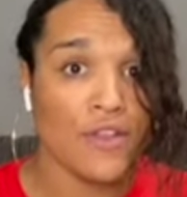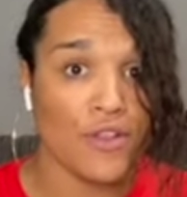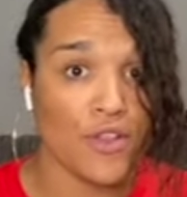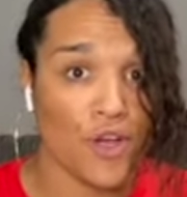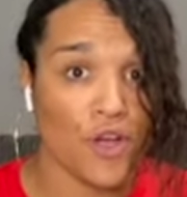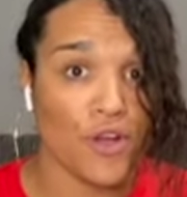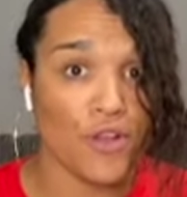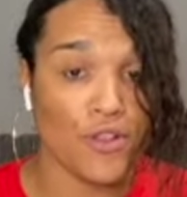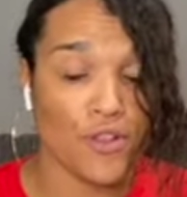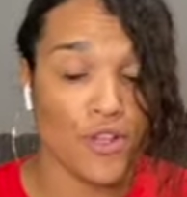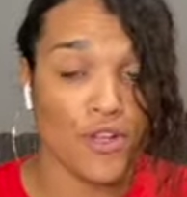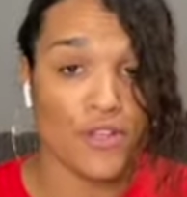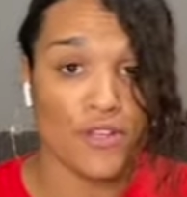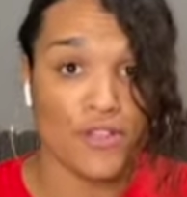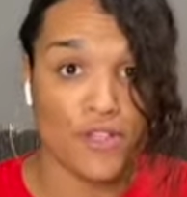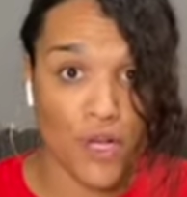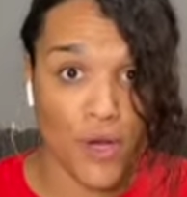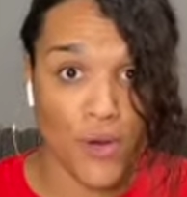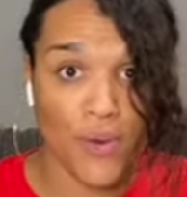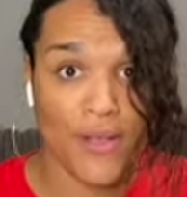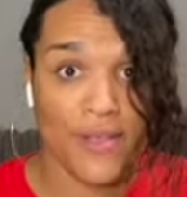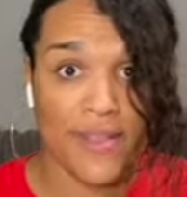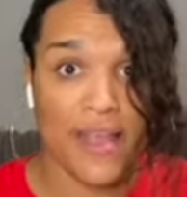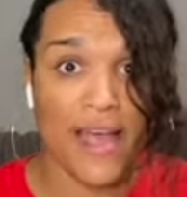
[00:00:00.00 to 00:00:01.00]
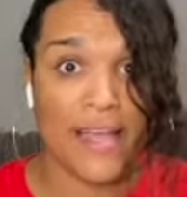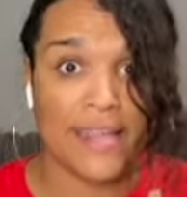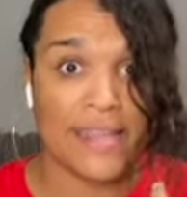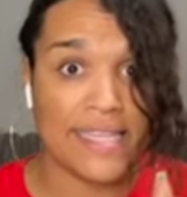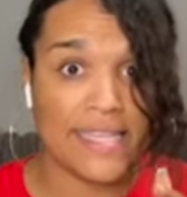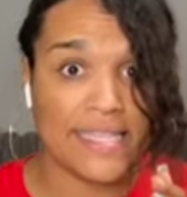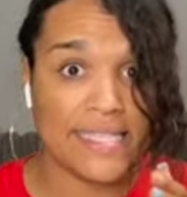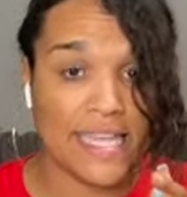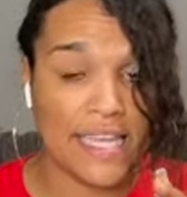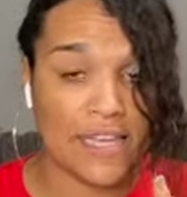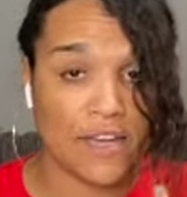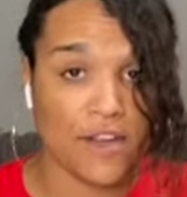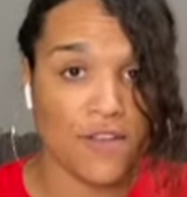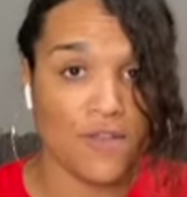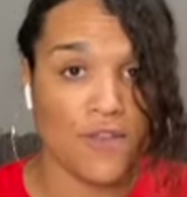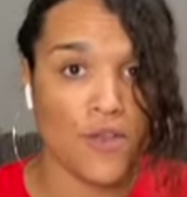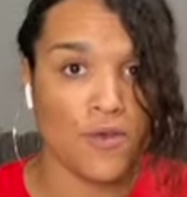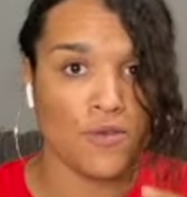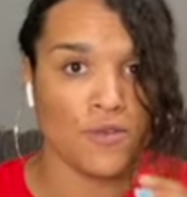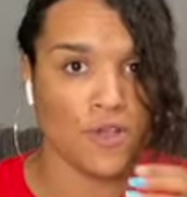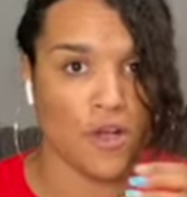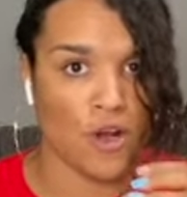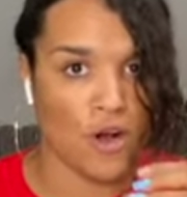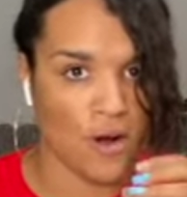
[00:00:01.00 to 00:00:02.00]
knowing that these
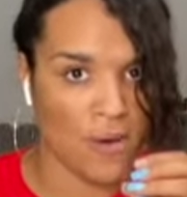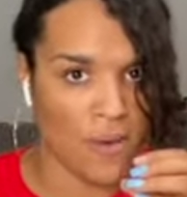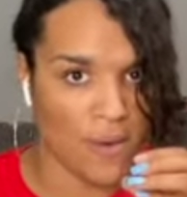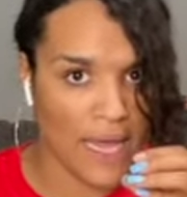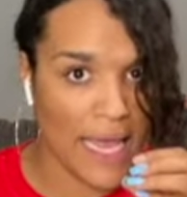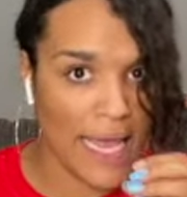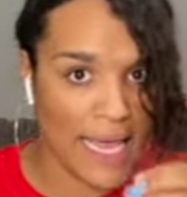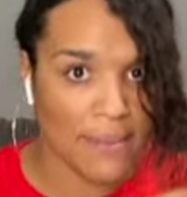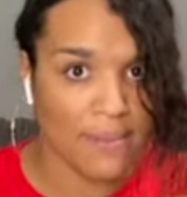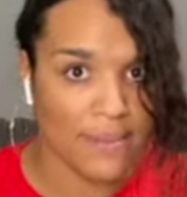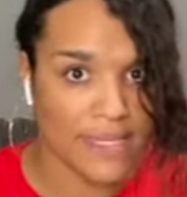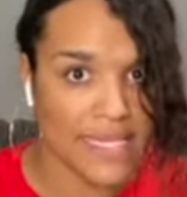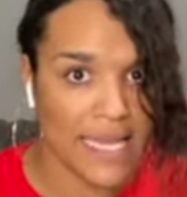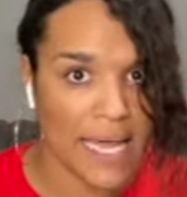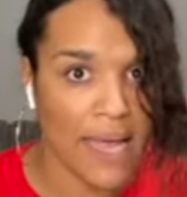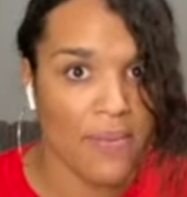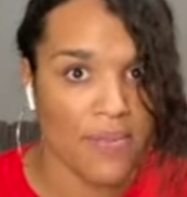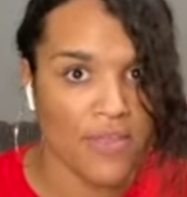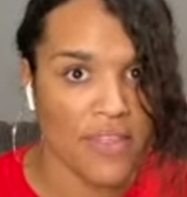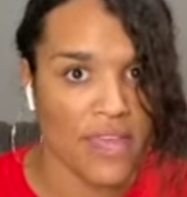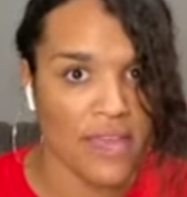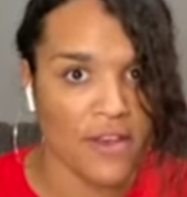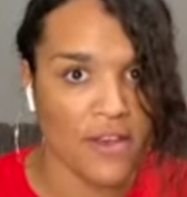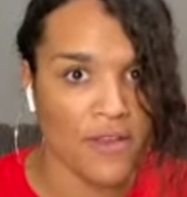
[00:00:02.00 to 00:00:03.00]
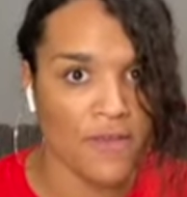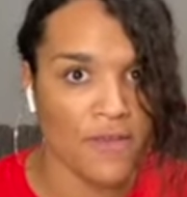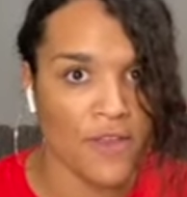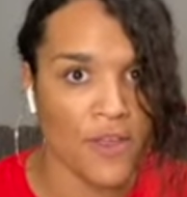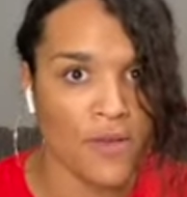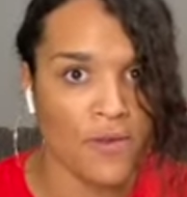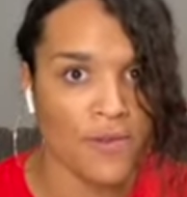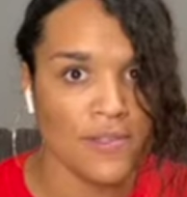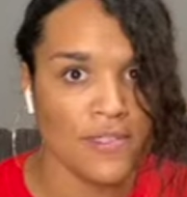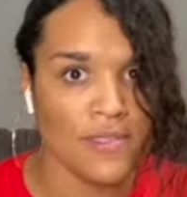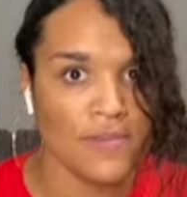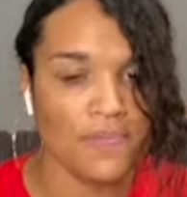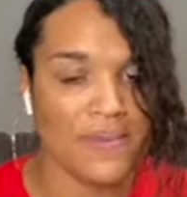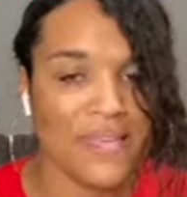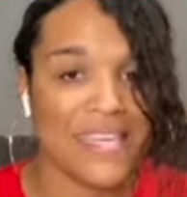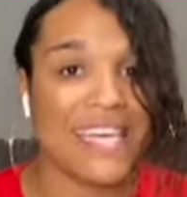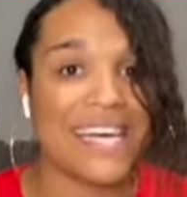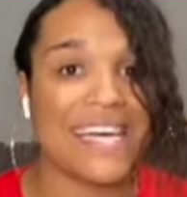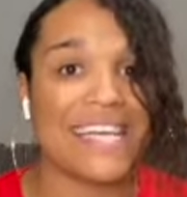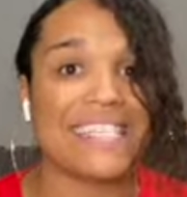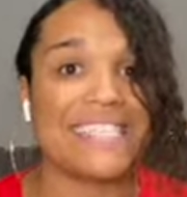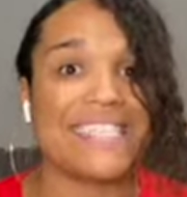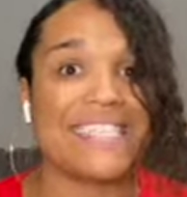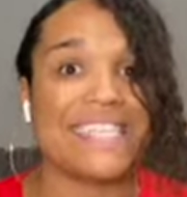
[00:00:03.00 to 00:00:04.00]
interviews are in-depth interviews,
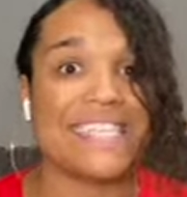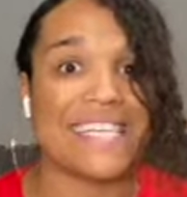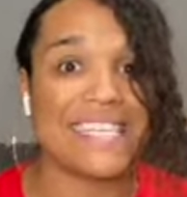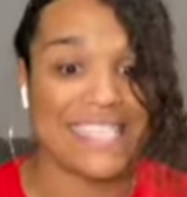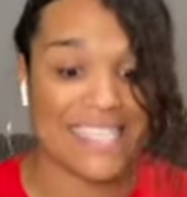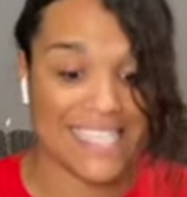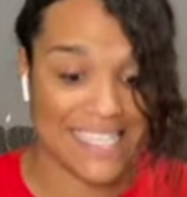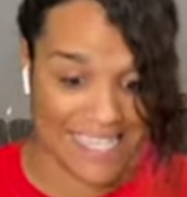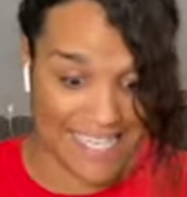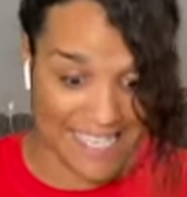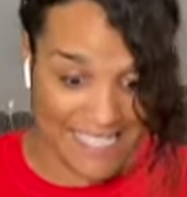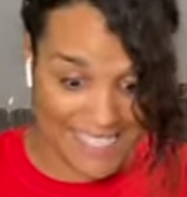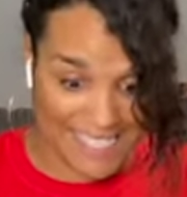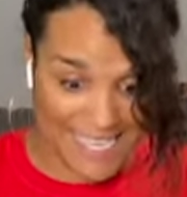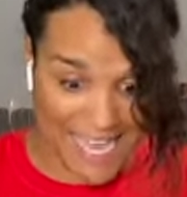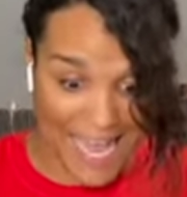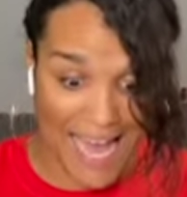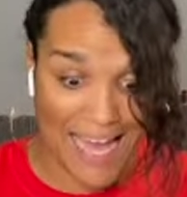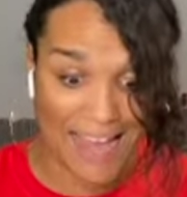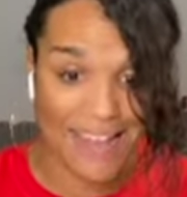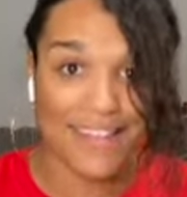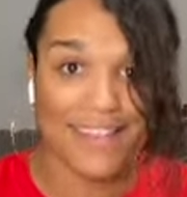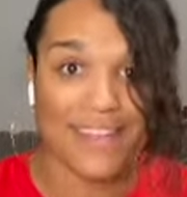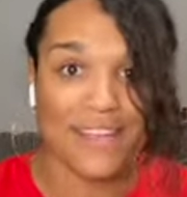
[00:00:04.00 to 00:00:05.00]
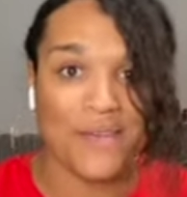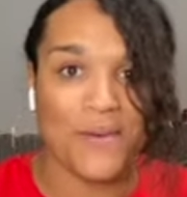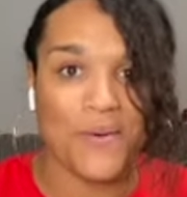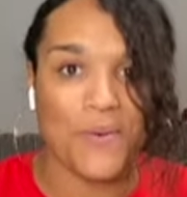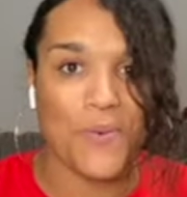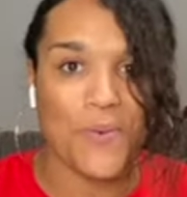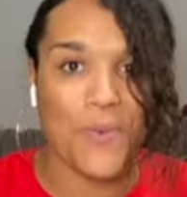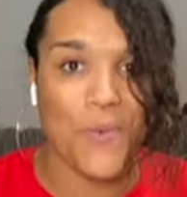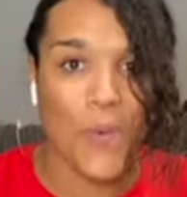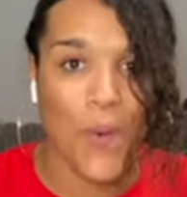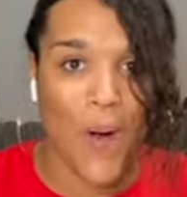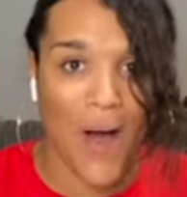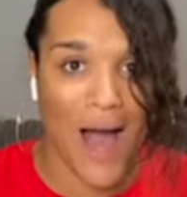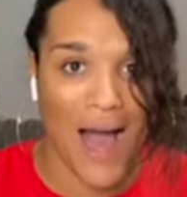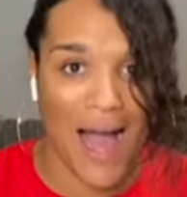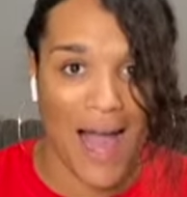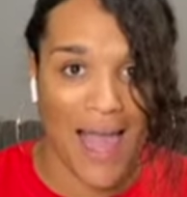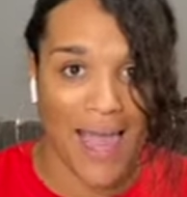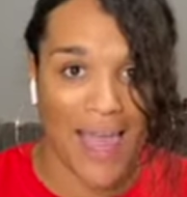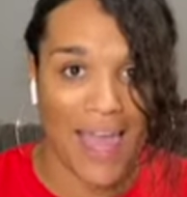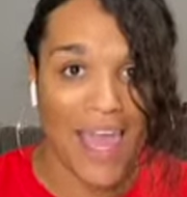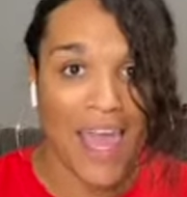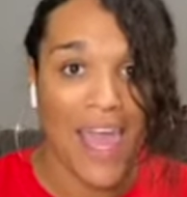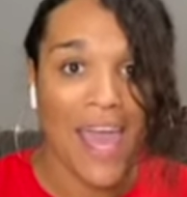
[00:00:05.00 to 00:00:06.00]
because this is exactly
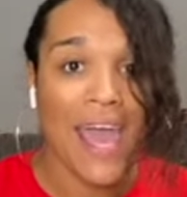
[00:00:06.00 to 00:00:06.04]
why.